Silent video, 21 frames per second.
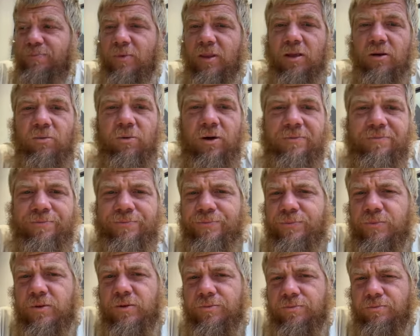Well,
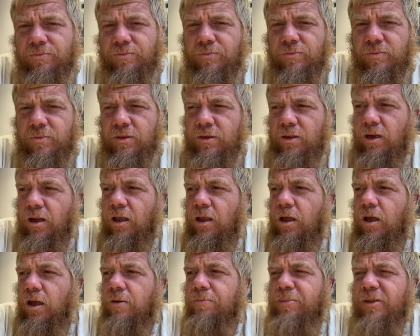
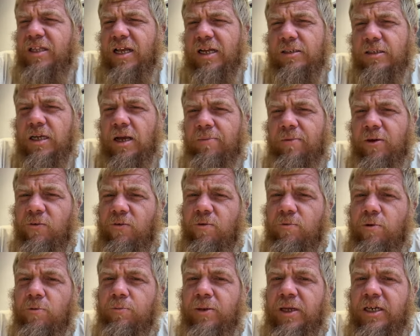but that's coming from
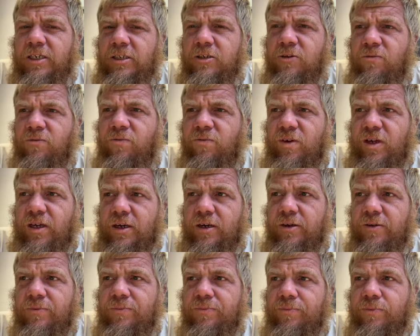a place of
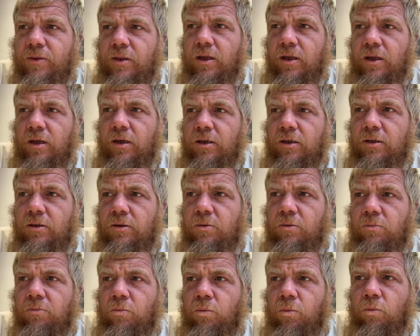fear.
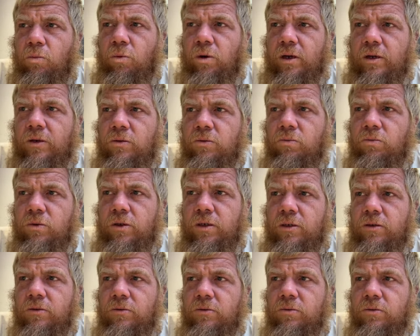when
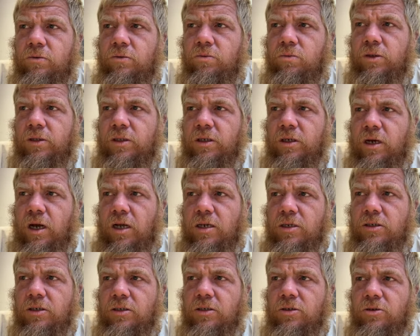when when the
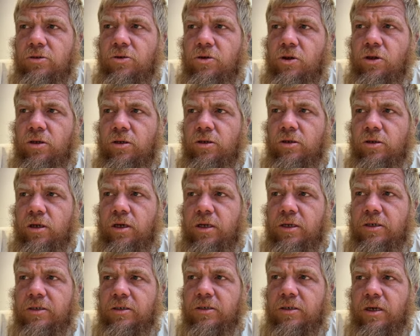Constitution
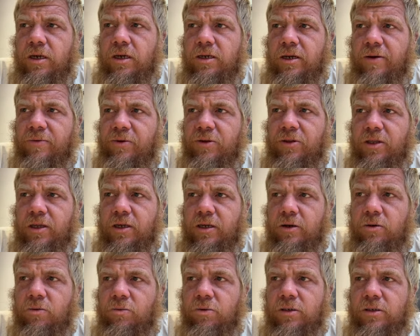and and
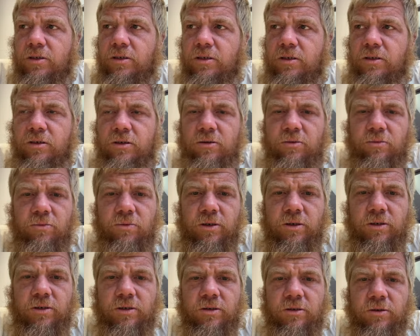everything was
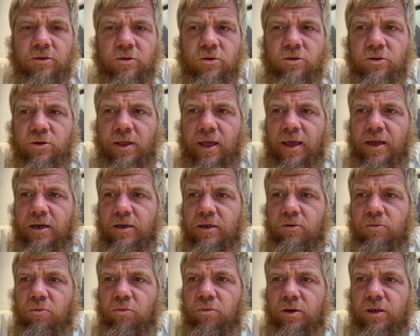was
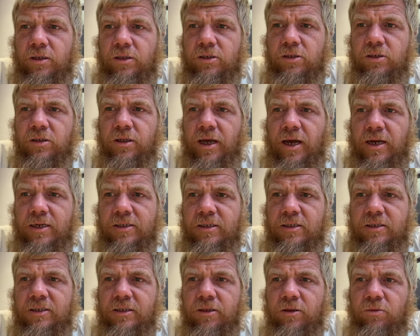created, we still had to
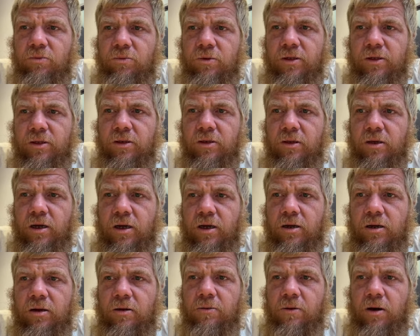deal with uh,
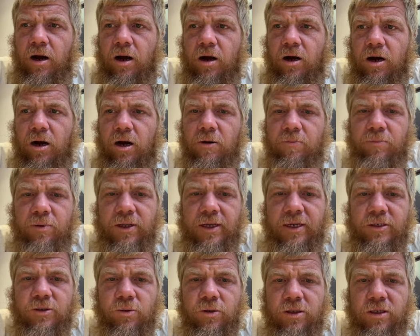our, our
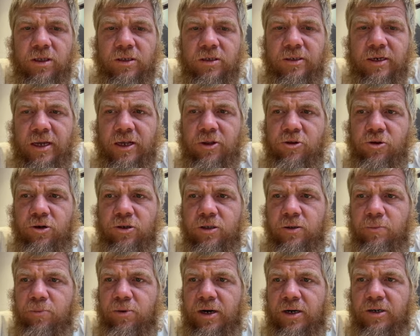place within nature and
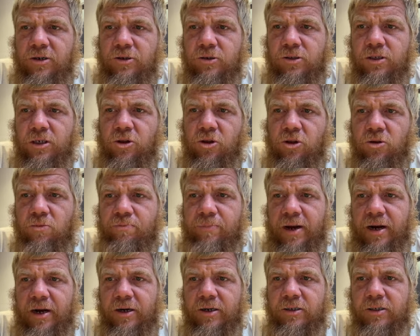the predators such as
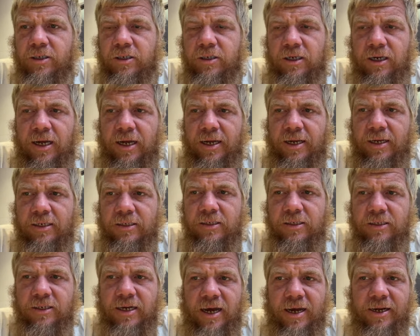bears and lions
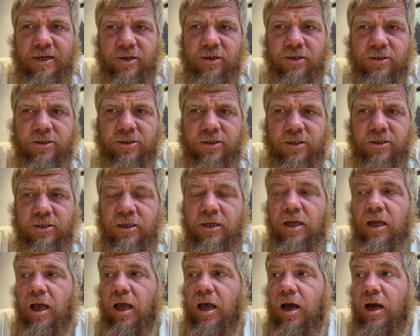and tigers and
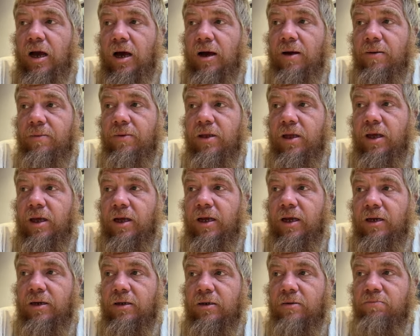um,
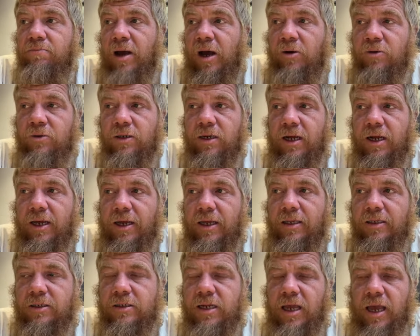and mountain
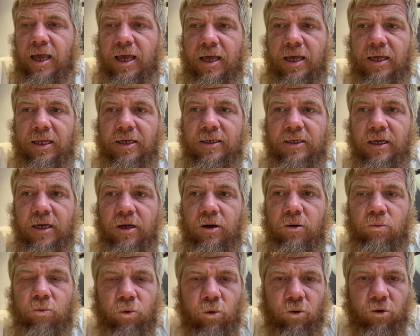lions and
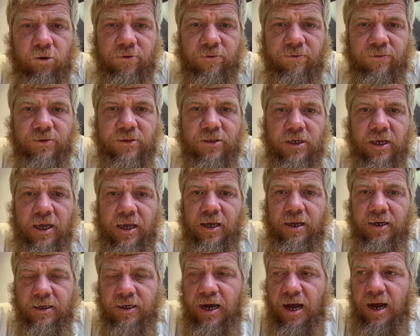wolves
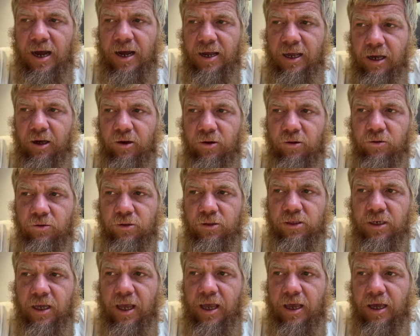and
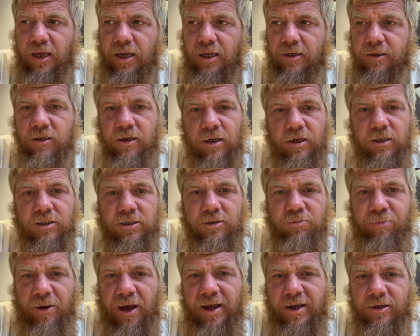coyotes and
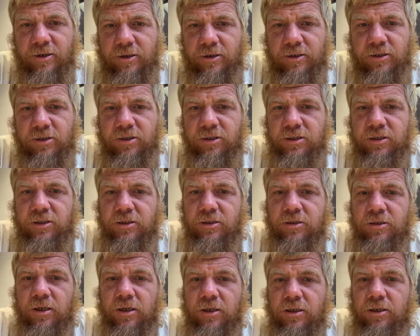spiders
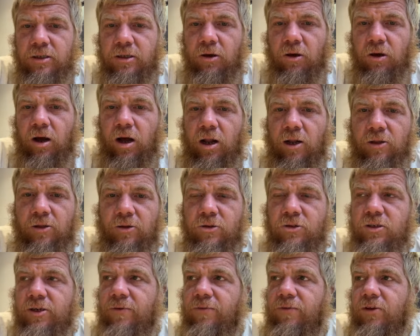and you know all those
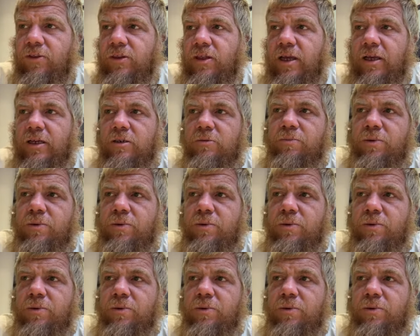different things.